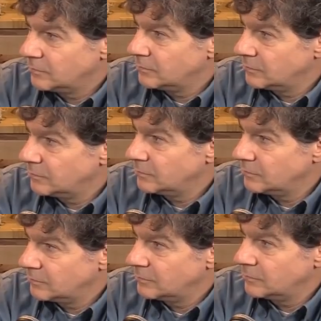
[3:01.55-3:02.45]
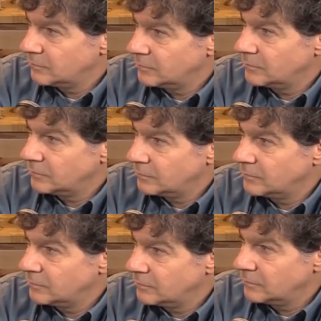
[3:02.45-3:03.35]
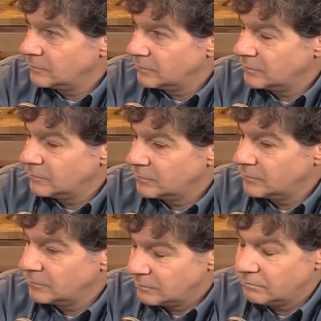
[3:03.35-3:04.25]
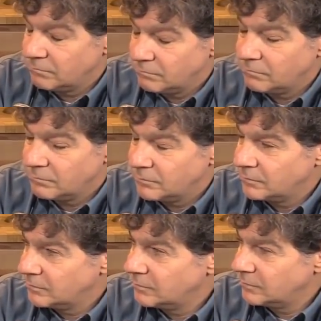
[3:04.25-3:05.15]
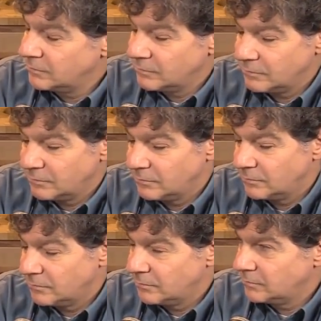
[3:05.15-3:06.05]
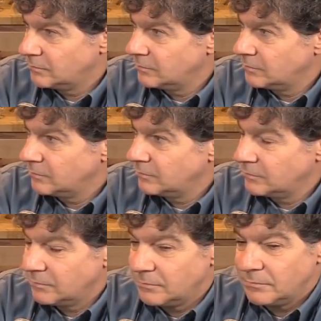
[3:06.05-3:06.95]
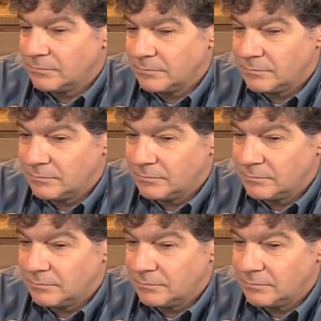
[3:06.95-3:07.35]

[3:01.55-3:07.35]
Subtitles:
(silent)